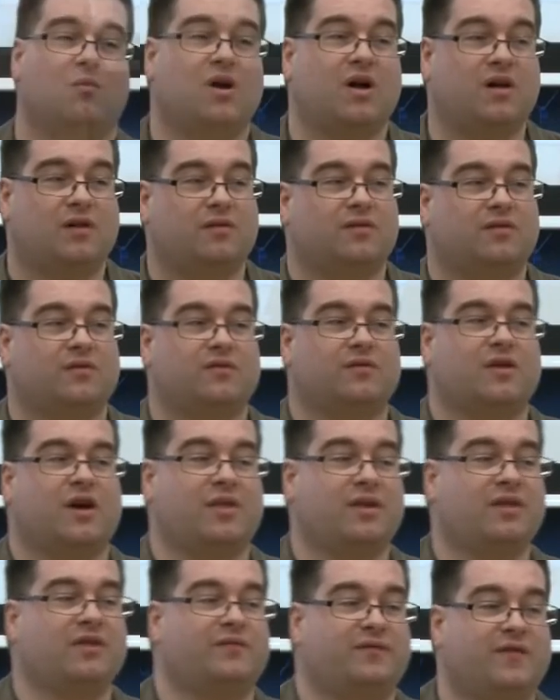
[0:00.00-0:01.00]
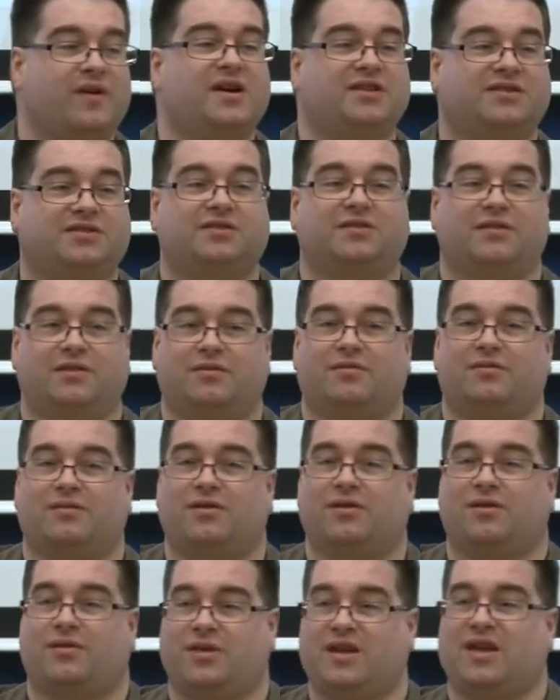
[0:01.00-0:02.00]
Well, I think the first
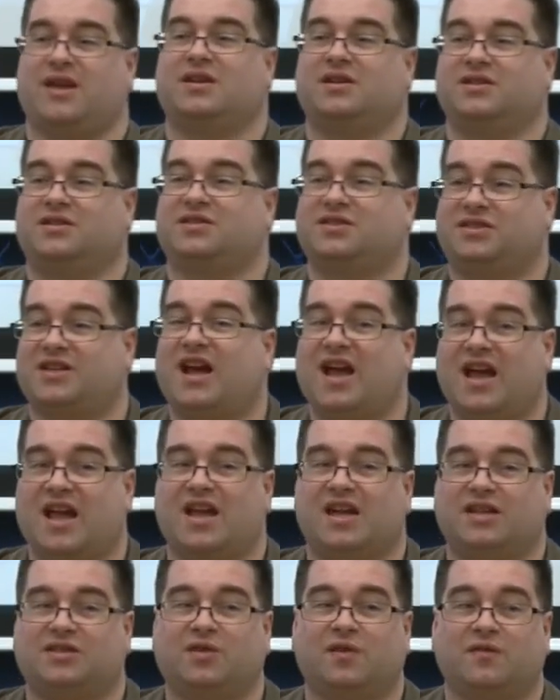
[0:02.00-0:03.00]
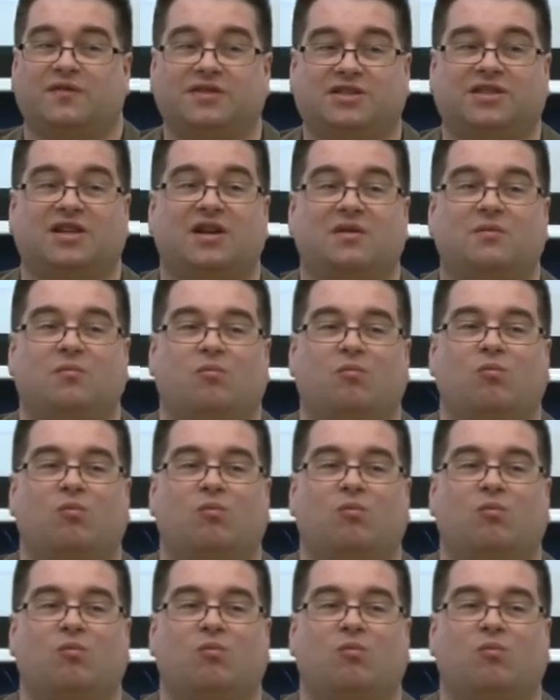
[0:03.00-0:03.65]
thing to say is, obviously,